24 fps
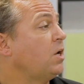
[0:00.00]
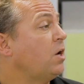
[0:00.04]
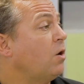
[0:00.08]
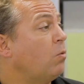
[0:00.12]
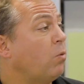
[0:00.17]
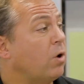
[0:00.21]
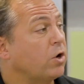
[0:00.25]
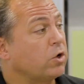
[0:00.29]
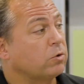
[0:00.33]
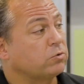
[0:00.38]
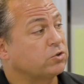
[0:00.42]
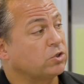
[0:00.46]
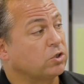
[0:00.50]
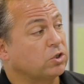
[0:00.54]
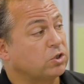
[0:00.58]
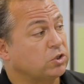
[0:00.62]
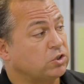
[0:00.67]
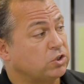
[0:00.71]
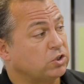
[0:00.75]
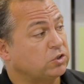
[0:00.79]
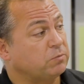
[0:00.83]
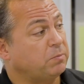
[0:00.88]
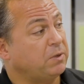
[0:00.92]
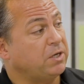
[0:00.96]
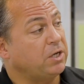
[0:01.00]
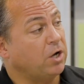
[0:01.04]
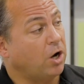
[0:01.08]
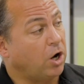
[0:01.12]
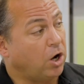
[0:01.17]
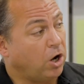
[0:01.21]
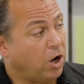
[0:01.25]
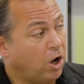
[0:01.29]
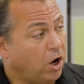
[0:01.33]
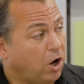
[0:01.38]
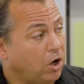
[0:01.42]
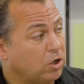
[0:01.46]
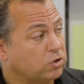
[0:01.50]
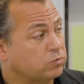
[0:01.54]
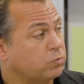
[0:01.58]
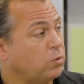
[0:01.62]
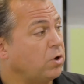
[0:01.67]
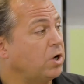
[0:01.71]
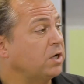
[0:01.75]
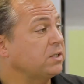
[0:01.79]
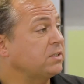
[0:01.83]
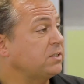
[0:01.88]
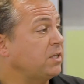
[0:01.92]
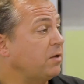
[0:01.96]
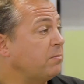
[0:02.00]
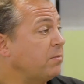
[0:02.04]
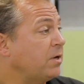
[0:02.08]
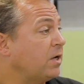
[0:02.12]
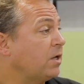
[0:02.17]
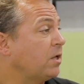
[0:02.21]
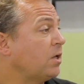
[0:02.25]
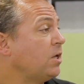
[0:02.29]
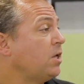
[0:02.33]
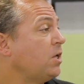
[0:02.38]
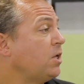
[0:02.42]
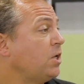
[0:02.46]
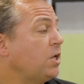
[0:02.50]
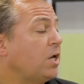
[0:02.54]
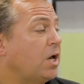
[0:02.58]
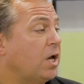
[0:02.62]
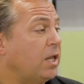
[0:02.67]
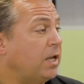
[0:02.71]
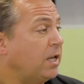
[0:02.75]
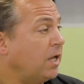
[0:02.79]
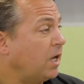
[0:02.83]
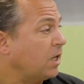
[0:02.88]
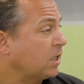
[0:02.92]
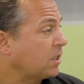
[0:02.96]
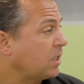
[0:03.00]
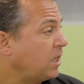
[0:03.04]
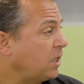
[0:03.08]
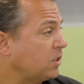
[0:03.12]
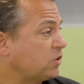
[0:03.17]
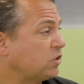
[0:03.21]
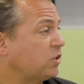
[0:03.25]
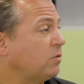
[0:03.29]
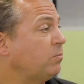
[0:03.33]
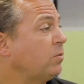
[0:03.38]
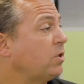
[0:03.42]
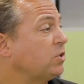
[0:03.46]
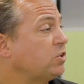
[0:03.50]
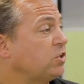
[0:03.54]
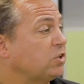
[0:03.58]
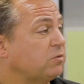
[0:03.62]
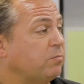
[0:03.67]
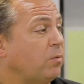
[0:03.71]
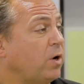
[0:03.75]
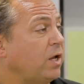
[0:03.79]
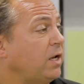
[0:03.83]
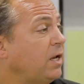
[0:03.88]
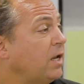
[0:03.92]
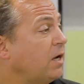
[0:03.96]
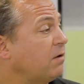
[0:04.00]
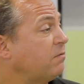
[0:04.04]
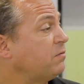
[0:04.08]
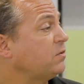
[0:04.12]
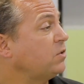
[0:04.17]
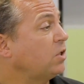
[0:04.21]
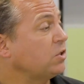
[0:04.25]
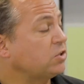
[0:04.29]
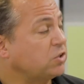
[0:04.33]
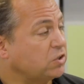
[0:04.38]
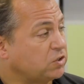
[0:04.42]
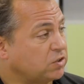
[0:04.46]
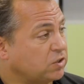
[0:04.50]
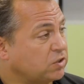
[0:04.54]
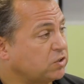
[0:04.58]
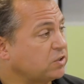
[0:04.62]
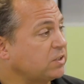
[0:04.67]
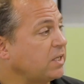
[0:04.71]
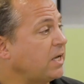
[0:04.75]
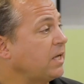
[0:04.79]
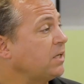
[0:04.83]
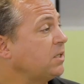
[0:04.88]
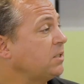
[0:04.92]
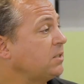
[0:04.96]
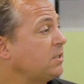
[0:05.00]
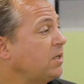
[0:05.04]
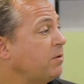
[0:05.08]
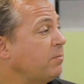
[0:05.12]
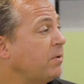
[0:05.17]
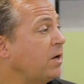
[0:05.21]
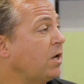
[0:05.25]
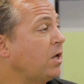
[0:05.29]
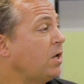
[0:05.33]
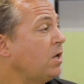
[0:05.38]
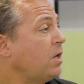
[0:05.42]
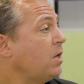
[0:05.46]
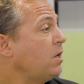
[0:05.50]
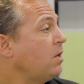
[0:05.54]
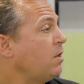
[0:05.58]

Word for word: Yep. One option can just be a hardwired dimmer. Yep. A, a customer just might love just a standard dimmer.